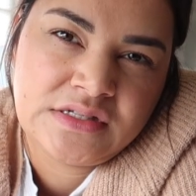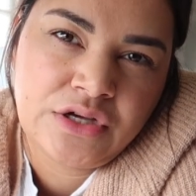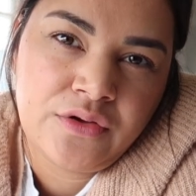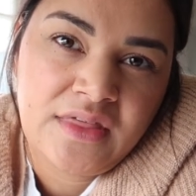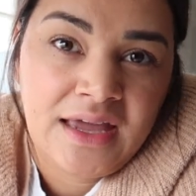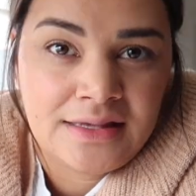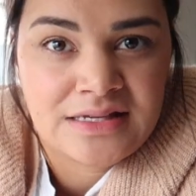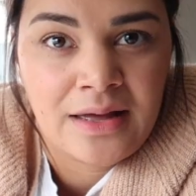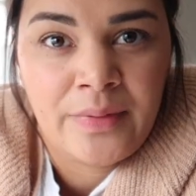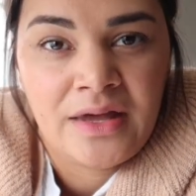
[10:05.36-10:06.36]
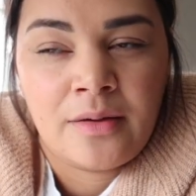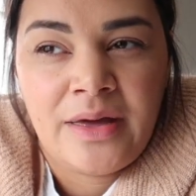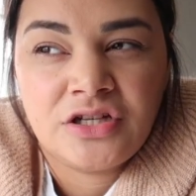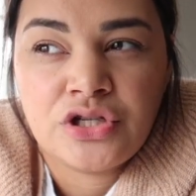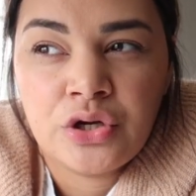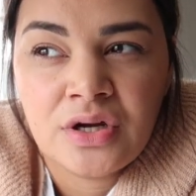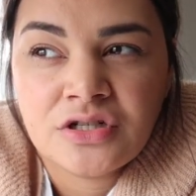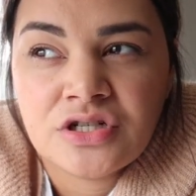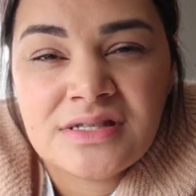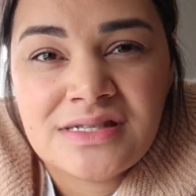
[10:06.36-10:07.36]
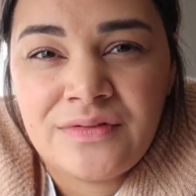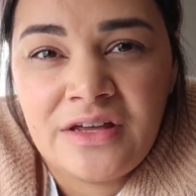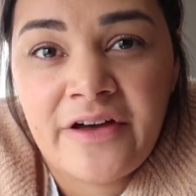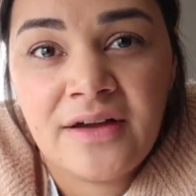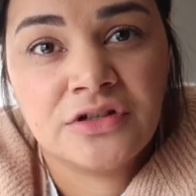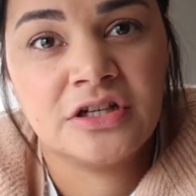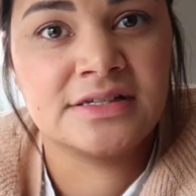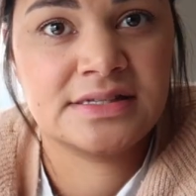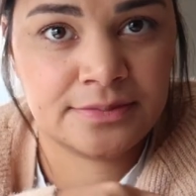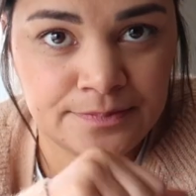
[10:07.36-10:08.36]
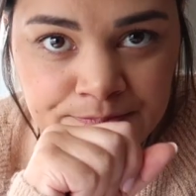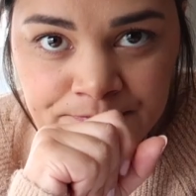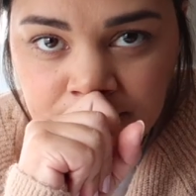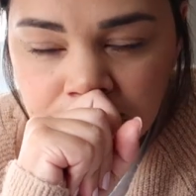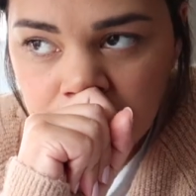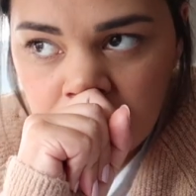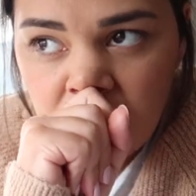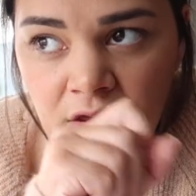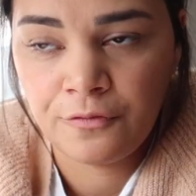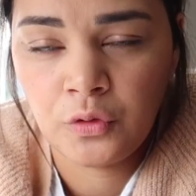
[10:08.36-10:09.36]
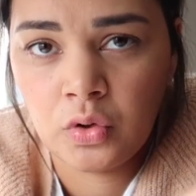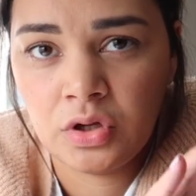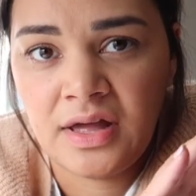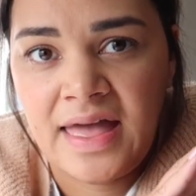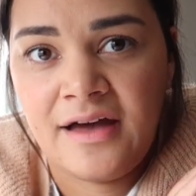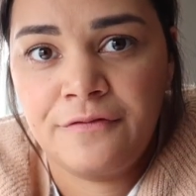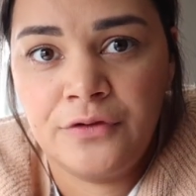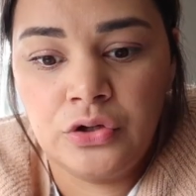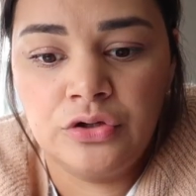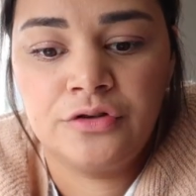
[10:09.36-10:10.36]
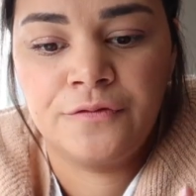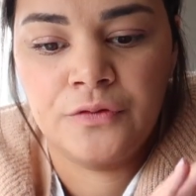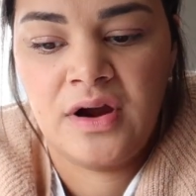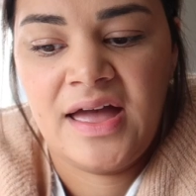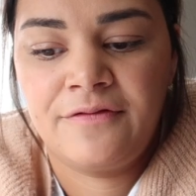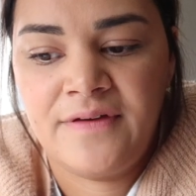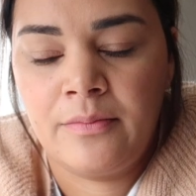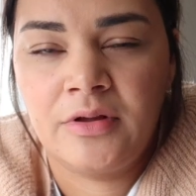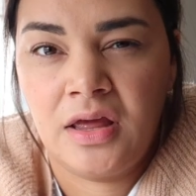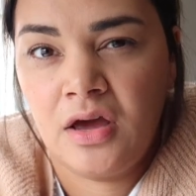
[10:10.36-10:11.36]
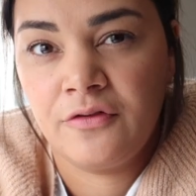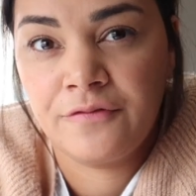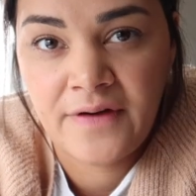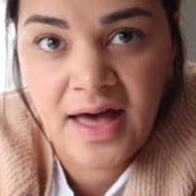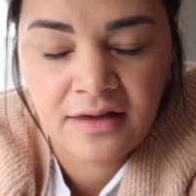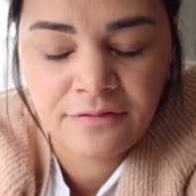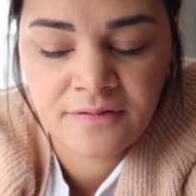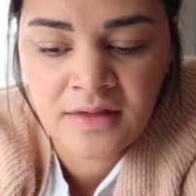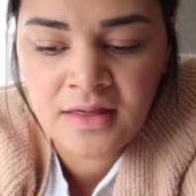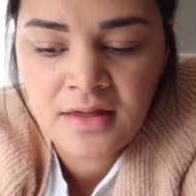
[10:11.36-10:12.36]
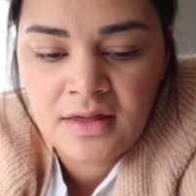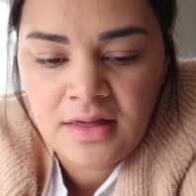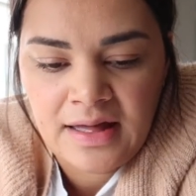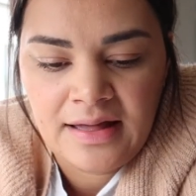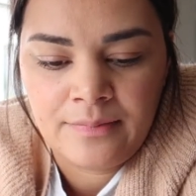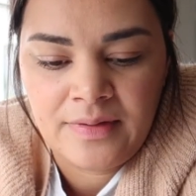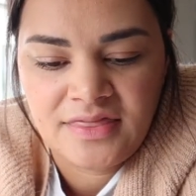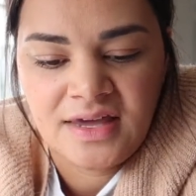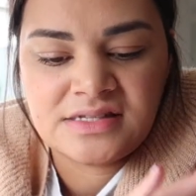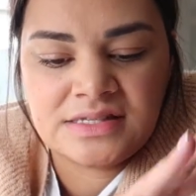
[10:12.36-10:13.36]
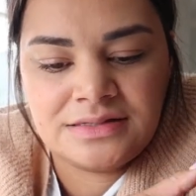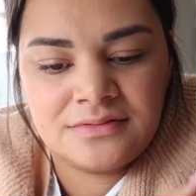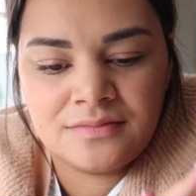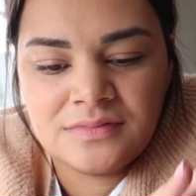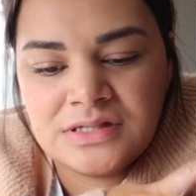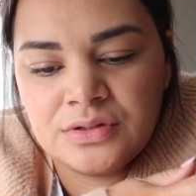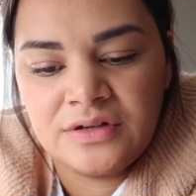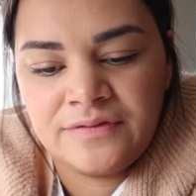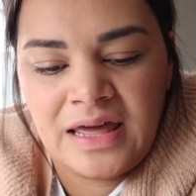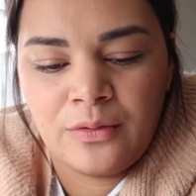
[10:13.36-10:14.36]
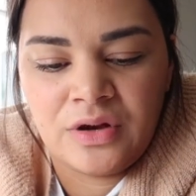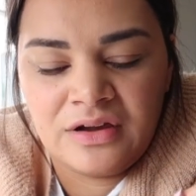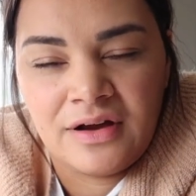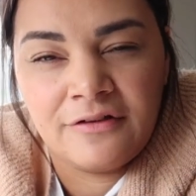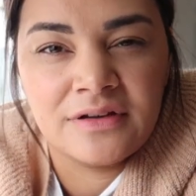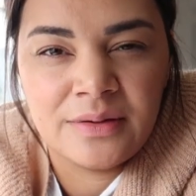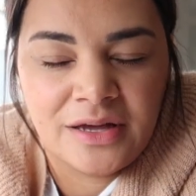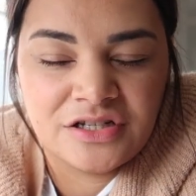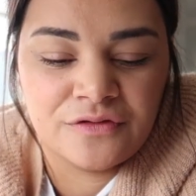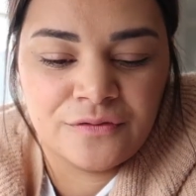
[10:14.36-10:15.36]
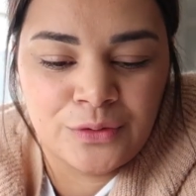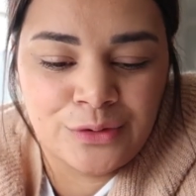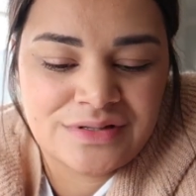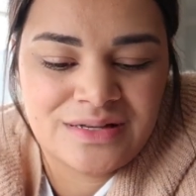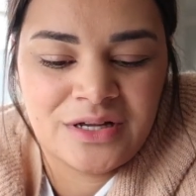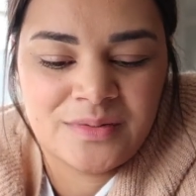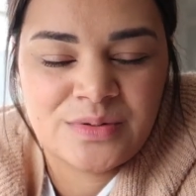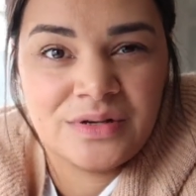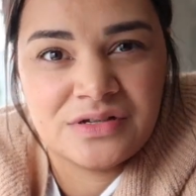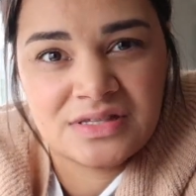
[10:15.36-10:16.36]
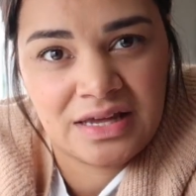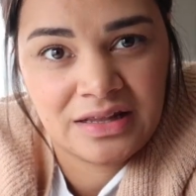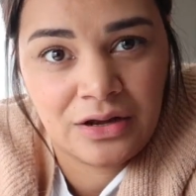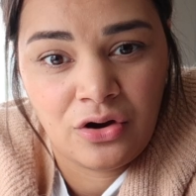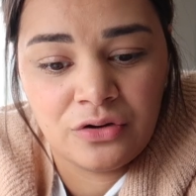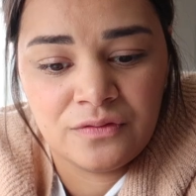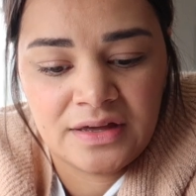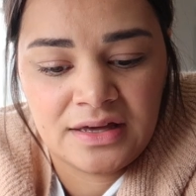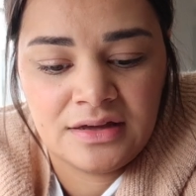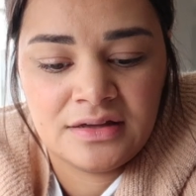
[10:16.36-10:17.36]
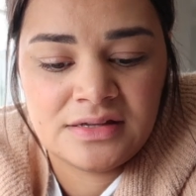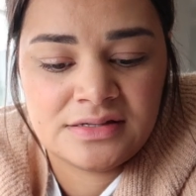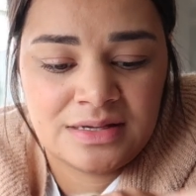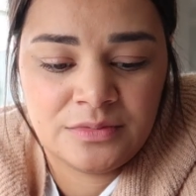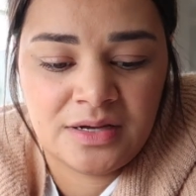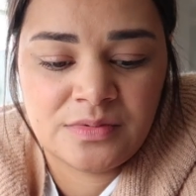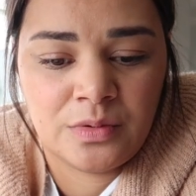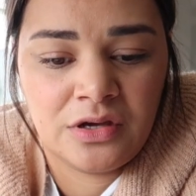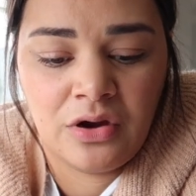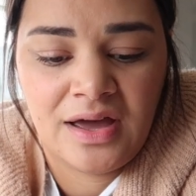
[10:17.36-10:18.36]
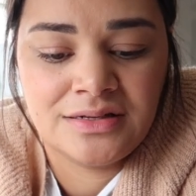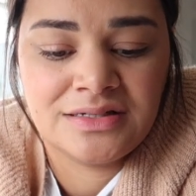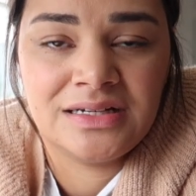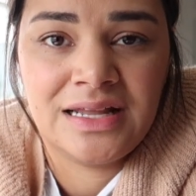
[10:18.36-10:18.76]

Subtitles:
So that ends up being about $275 for our food for our family of 5. That's sort of like what I roughly budget for. Sometimes we go slightly over, sometimes we go under.